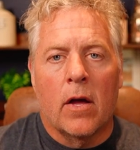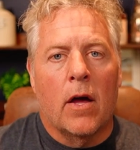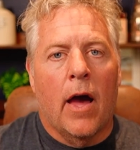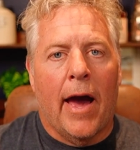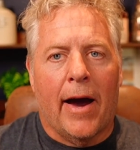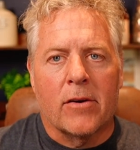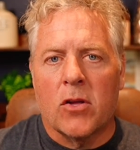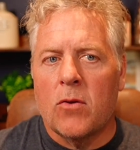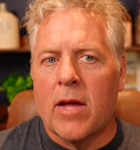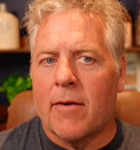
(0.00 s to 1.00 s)
how do
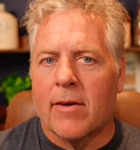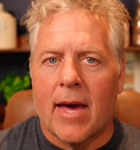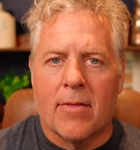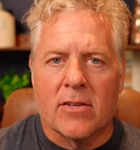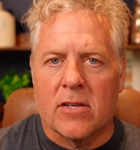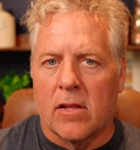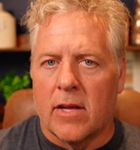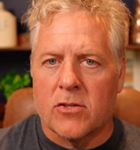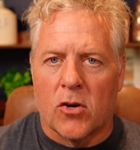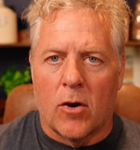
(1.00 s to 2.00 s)
you navigate this
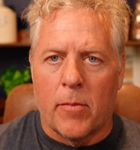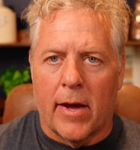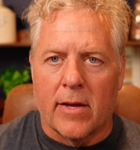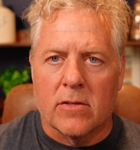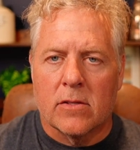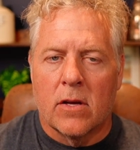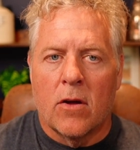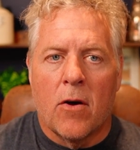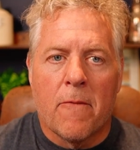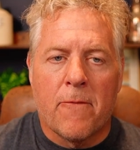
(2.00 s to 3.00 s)
cholesterol maze?
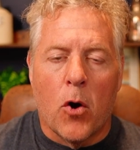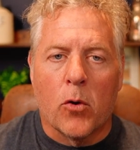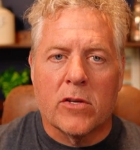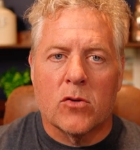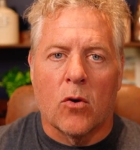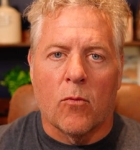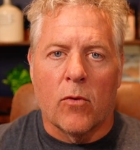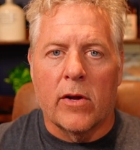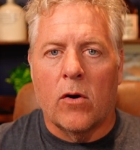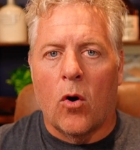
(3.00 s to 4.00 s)
Focus on
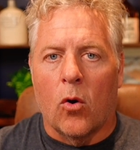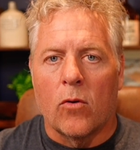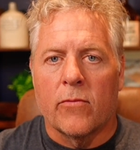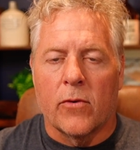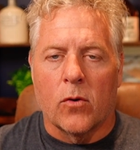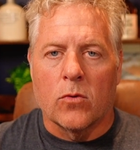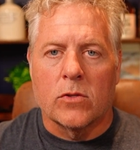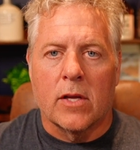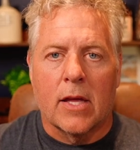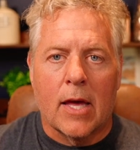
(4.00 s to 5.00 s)
real whole foods,
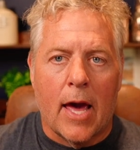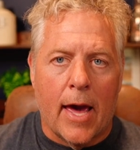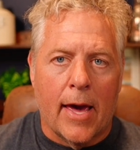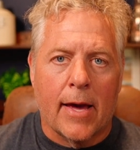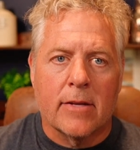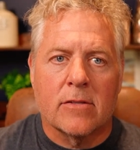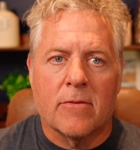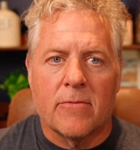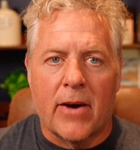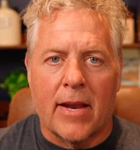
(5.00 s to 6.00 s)
eggs,
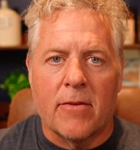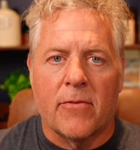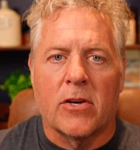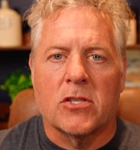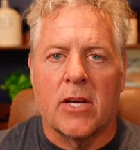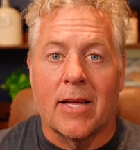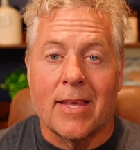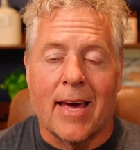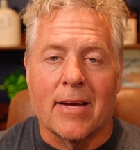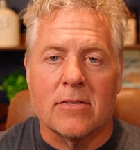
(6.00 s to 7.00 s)
fatty fish, and
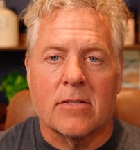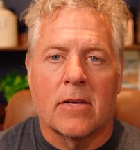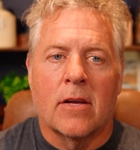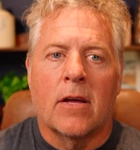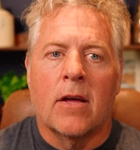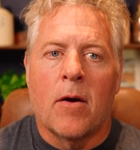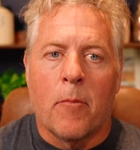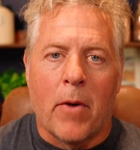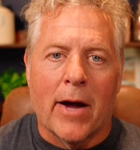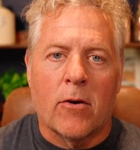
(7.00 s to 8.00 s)
yes,
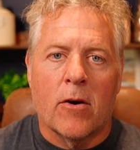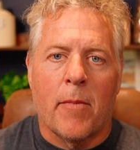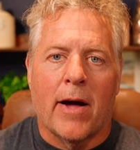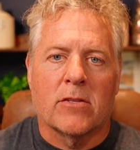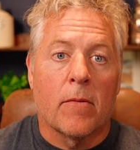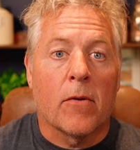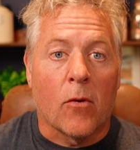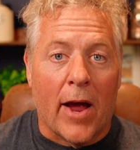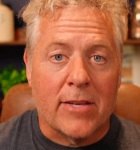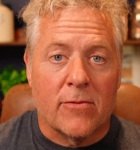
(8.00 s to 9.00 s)
moderate amounts of
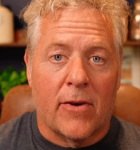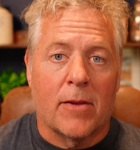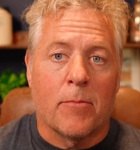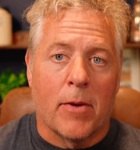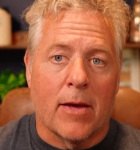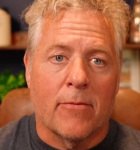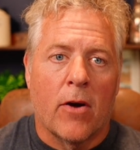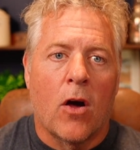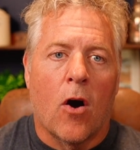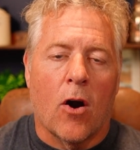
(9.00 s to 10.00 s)
grass-fed beef
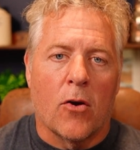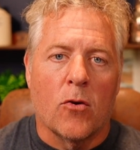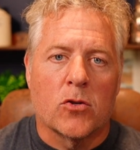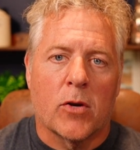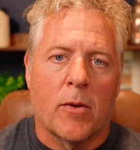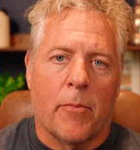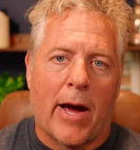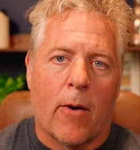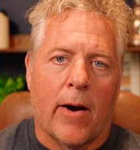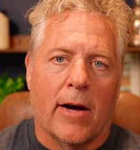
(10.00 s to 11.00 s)
are nutrient
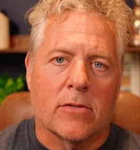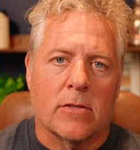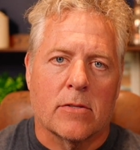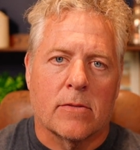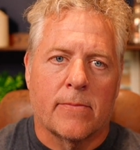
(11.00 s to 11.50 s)
powerhouses.